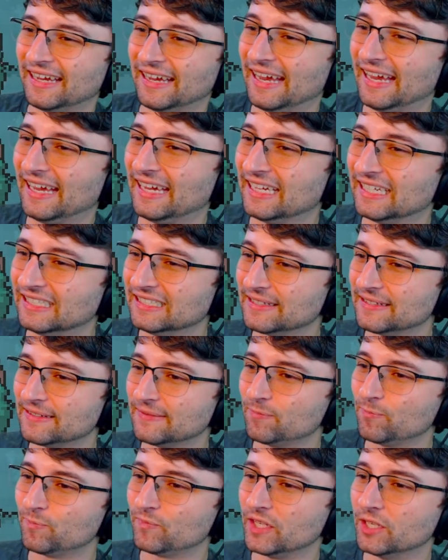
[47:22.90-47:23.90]
and
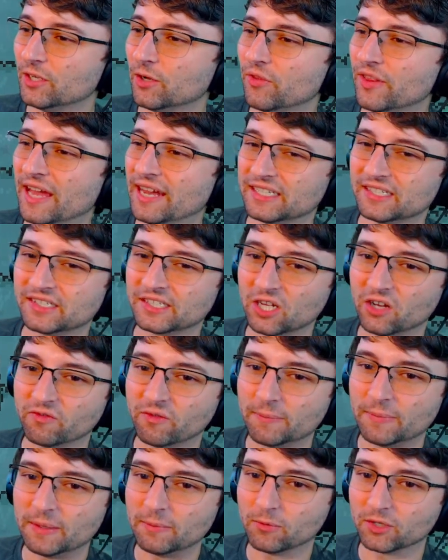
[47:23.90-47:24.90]
you know that in itself
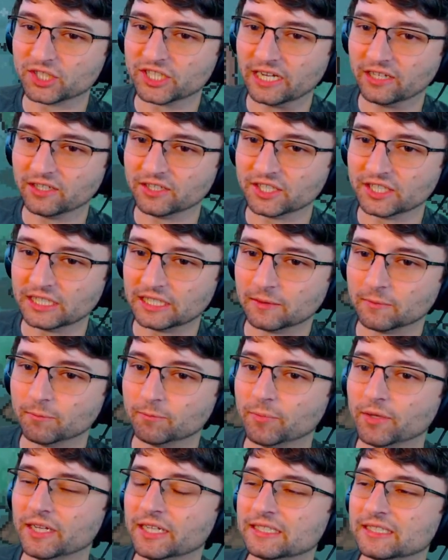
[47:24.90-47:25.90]
might be more challenging.
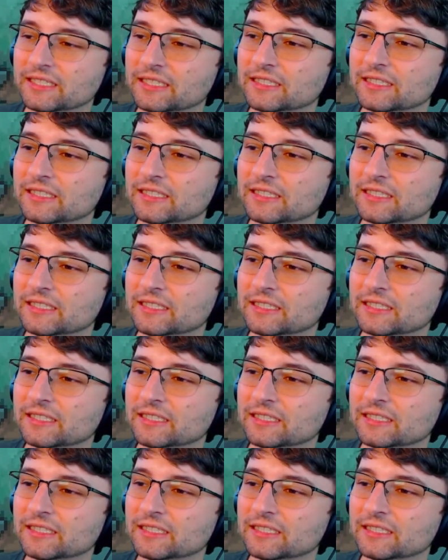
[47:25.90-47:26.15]
But